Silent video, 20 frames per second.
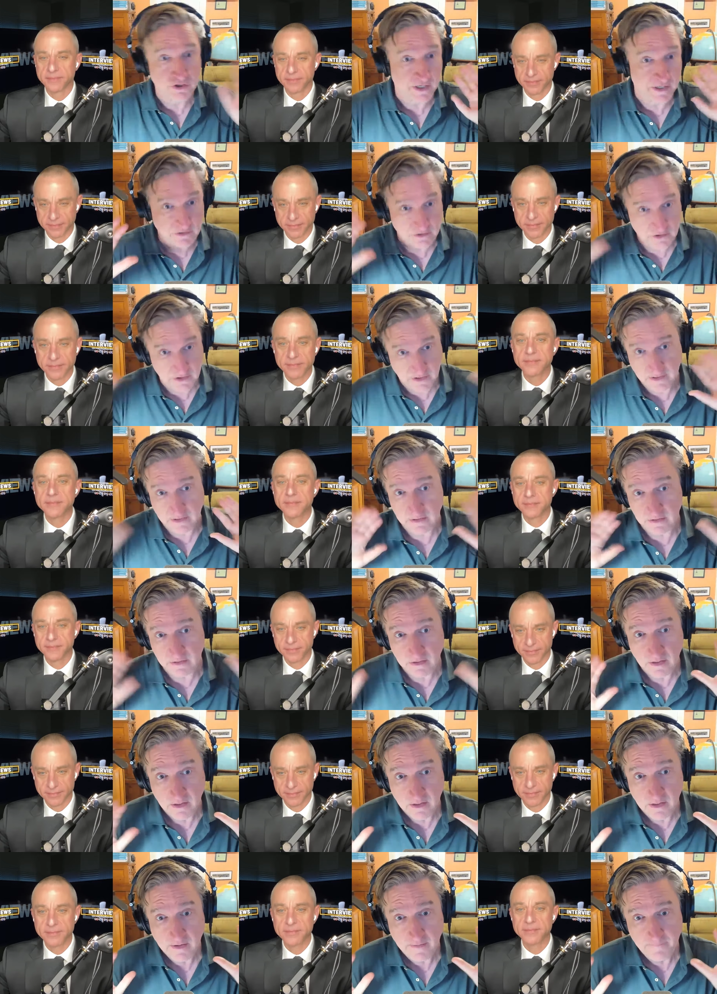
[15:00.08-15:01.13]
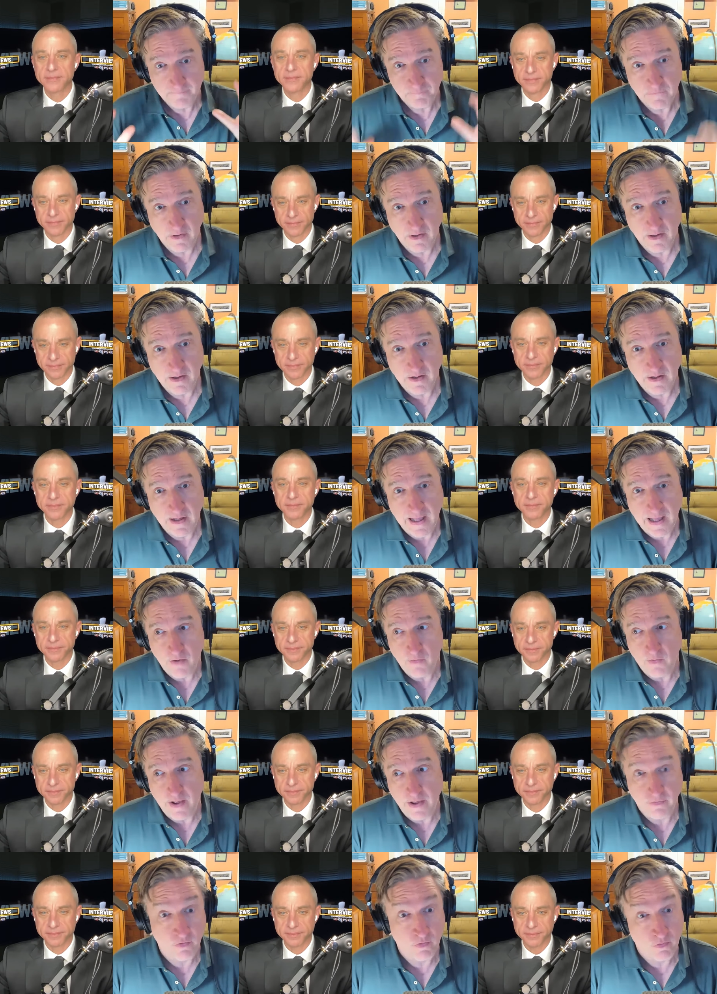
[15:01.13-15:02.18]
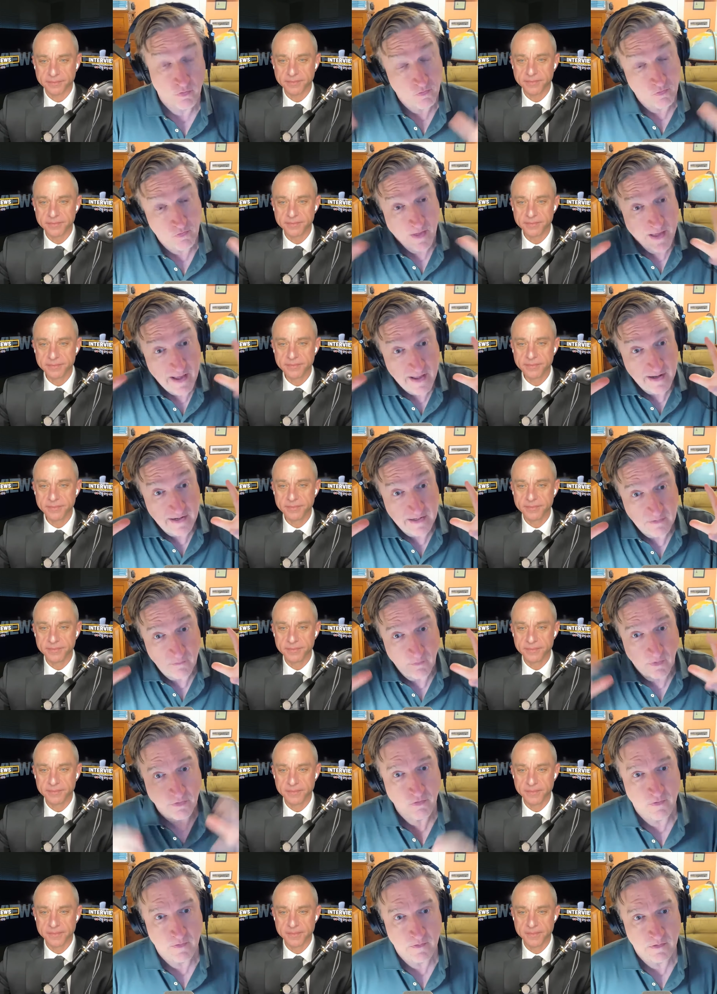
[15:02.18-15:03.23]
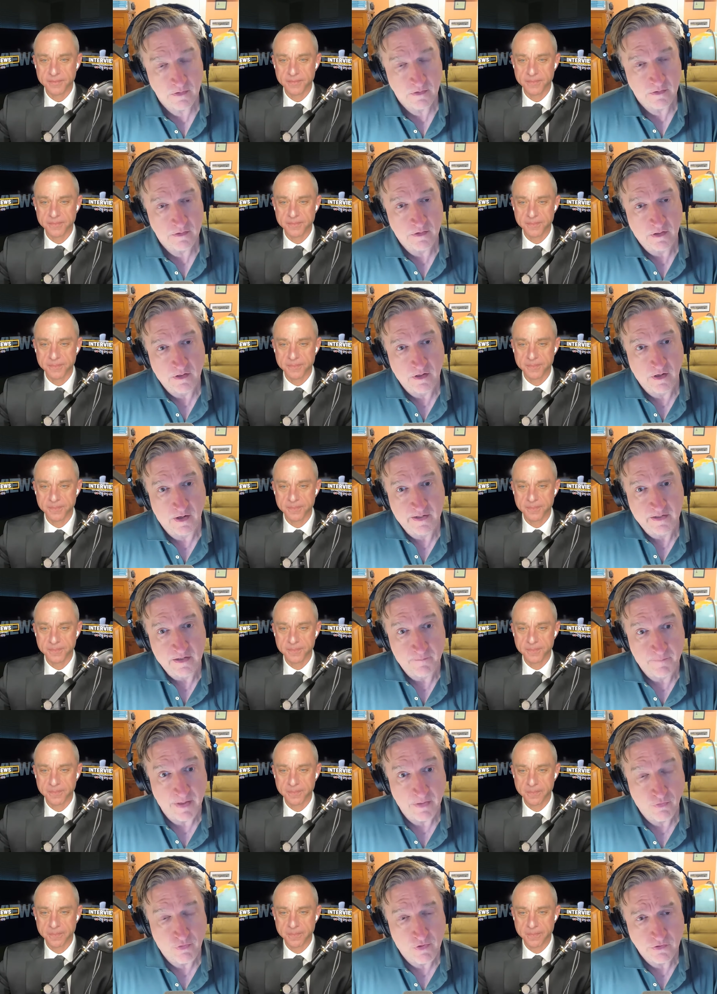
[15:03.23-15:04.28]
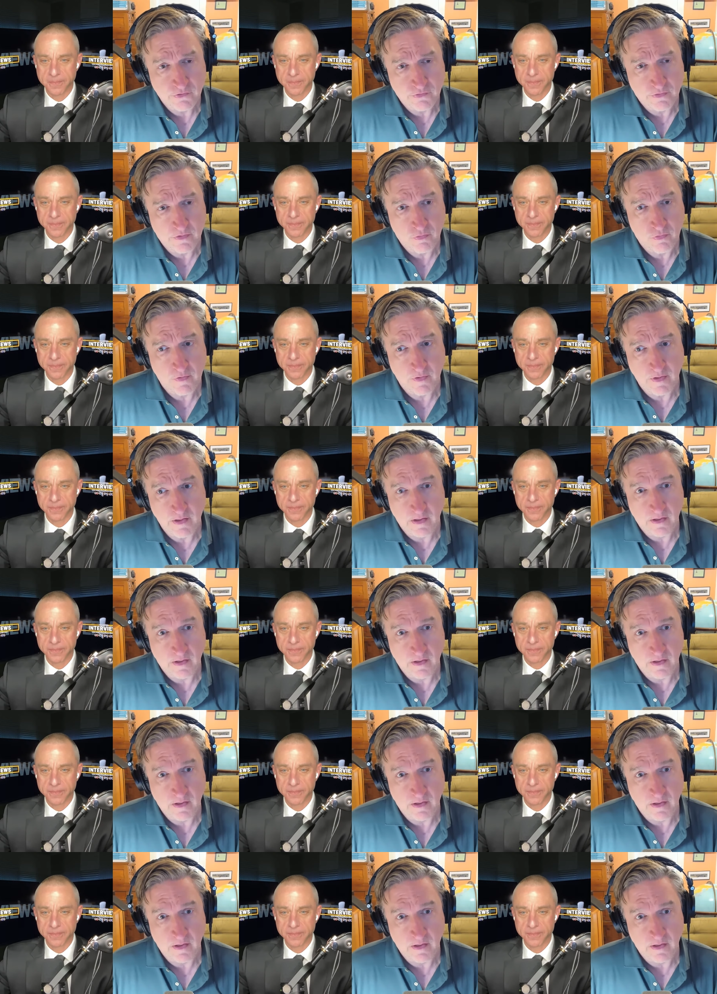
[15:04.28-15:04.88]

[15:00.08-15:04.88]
Speaker 1: are changing and uh, as a society, what's in the collective best interest?